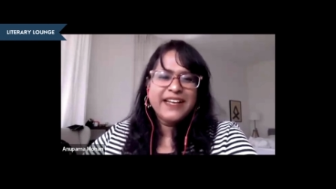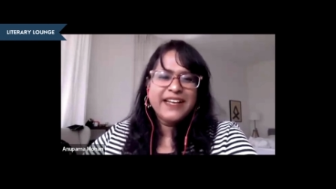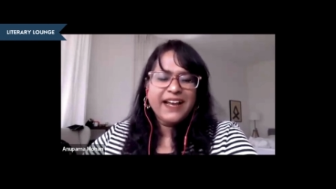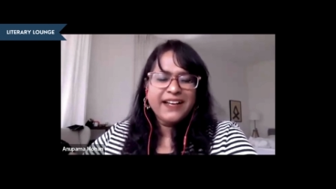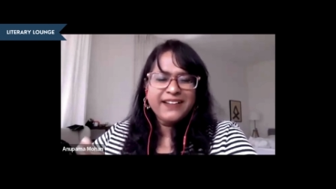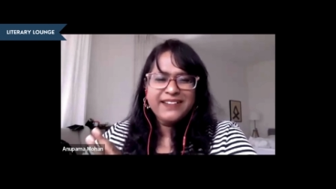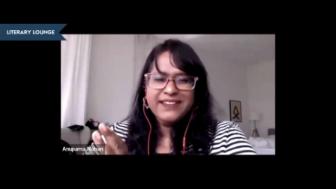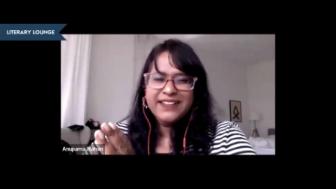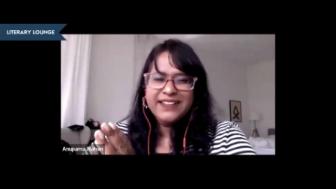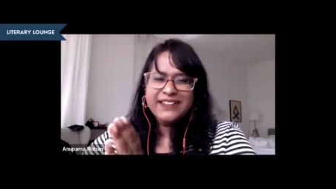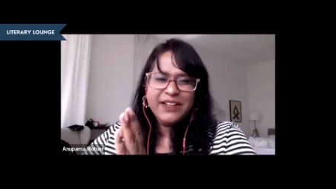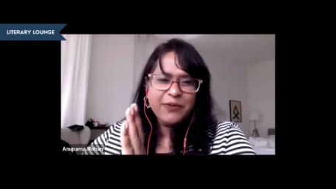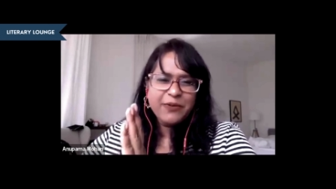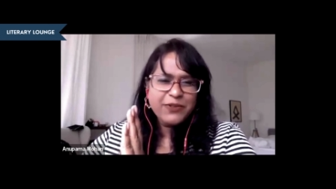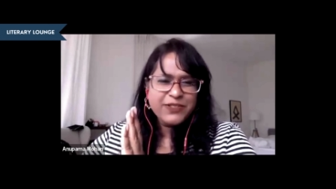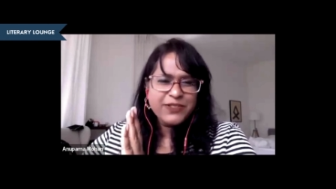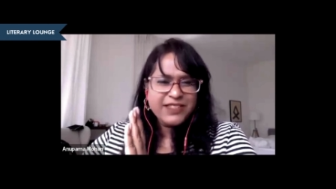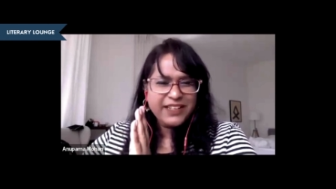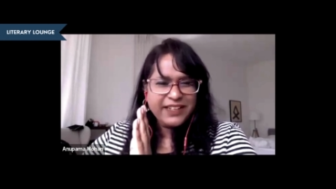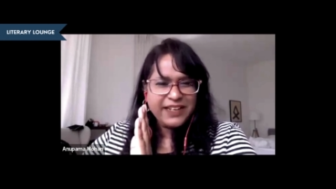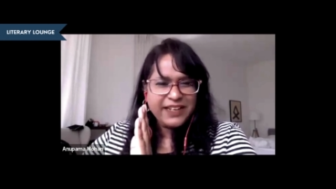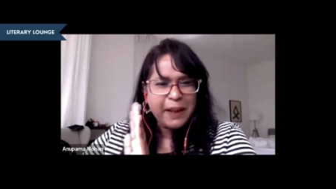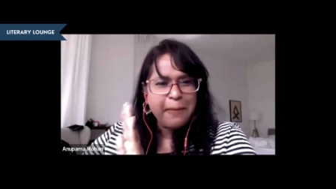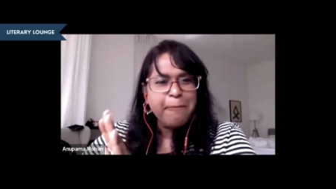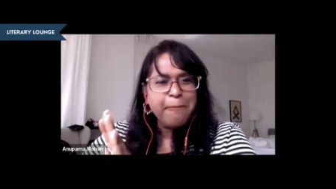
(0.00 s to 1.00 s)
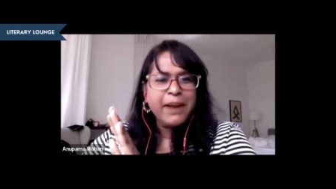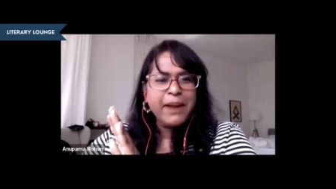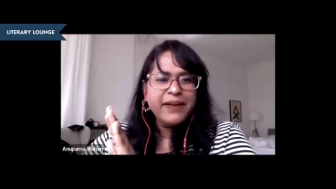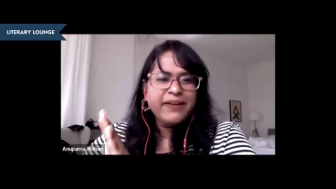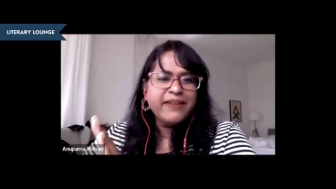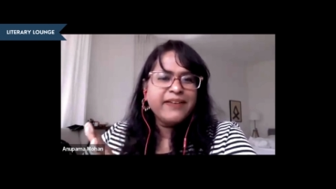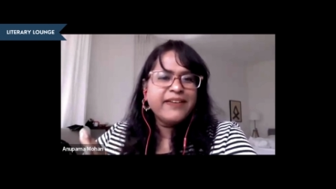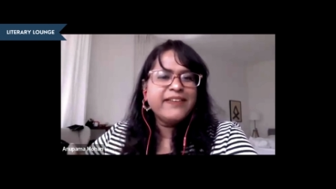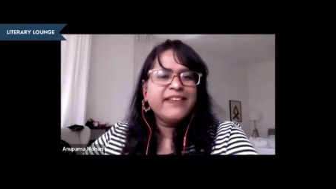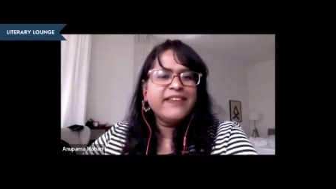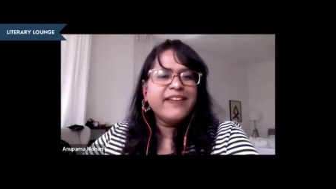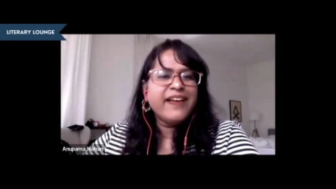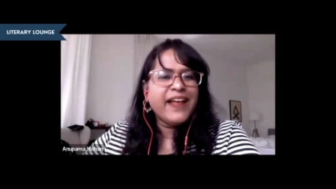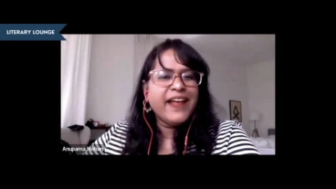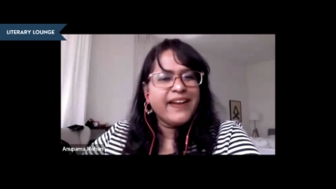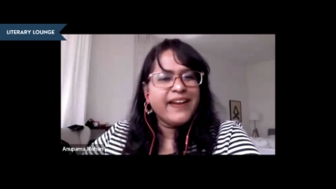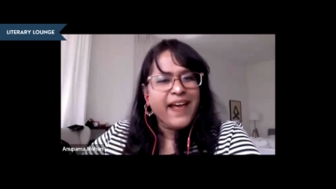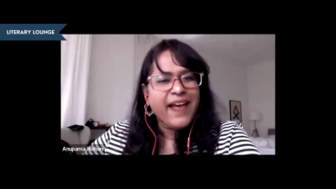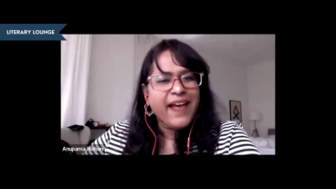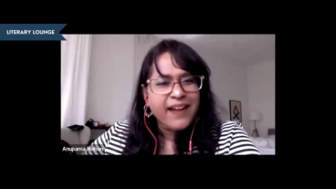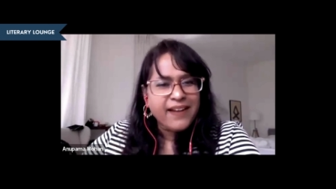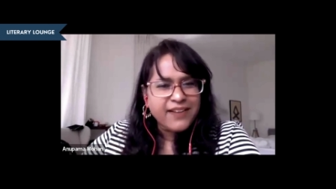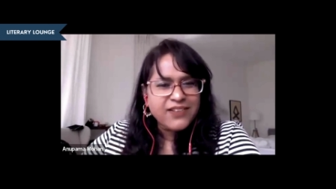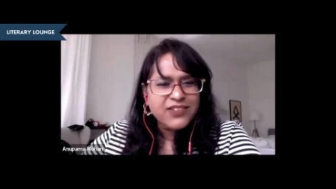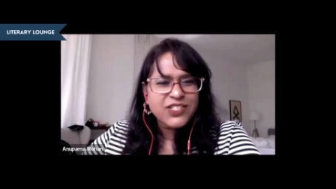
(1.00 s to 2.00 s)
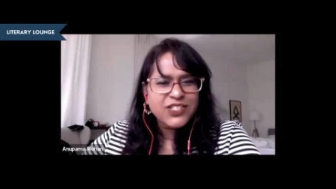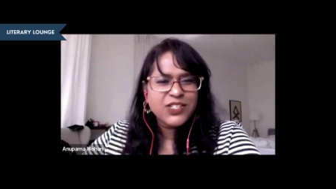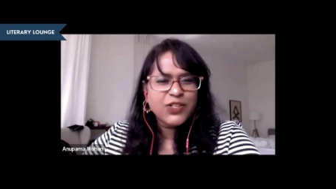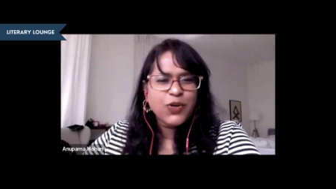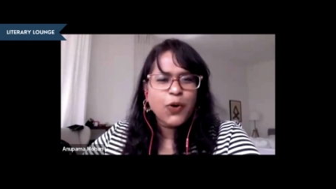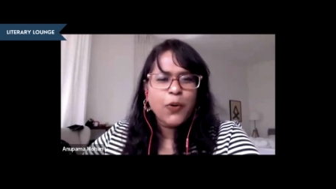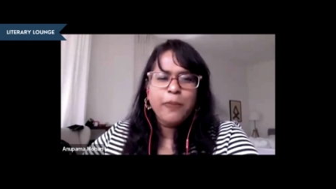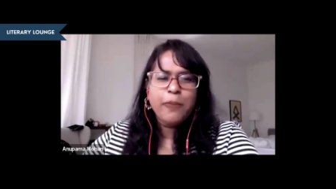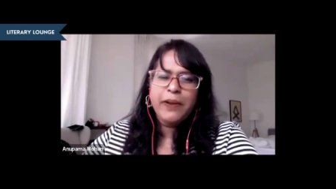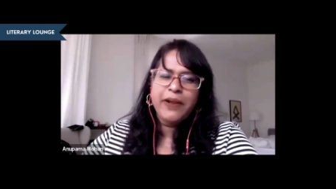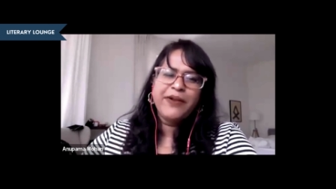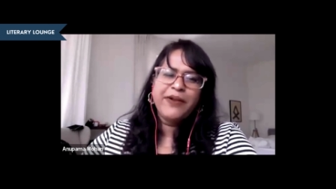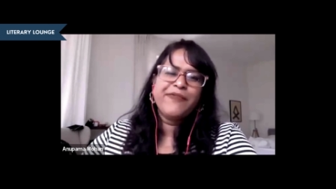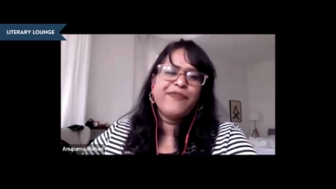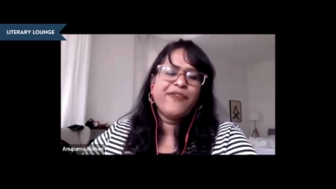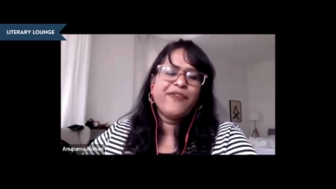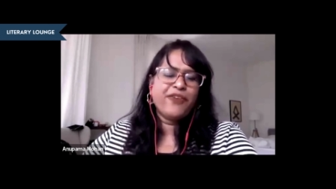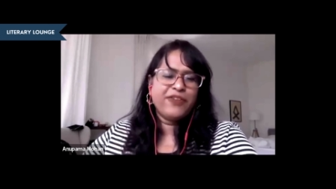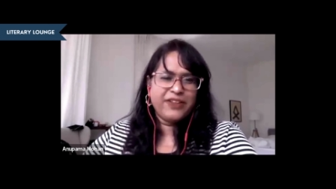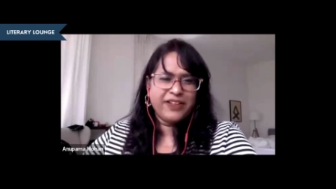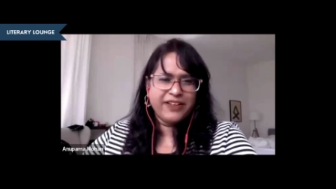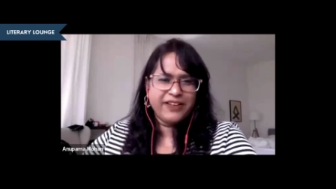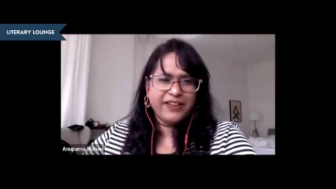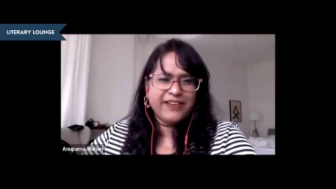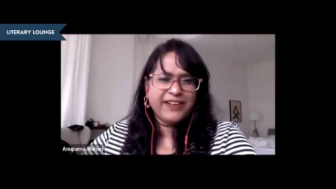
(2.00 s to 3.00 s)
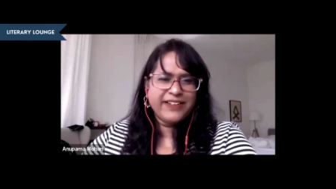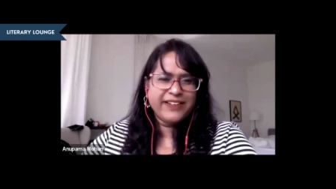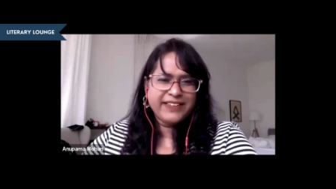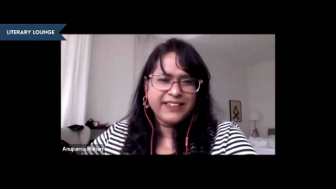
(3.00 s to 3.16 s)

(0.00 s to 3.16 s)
i think there was an embedded analogy or metaphor there i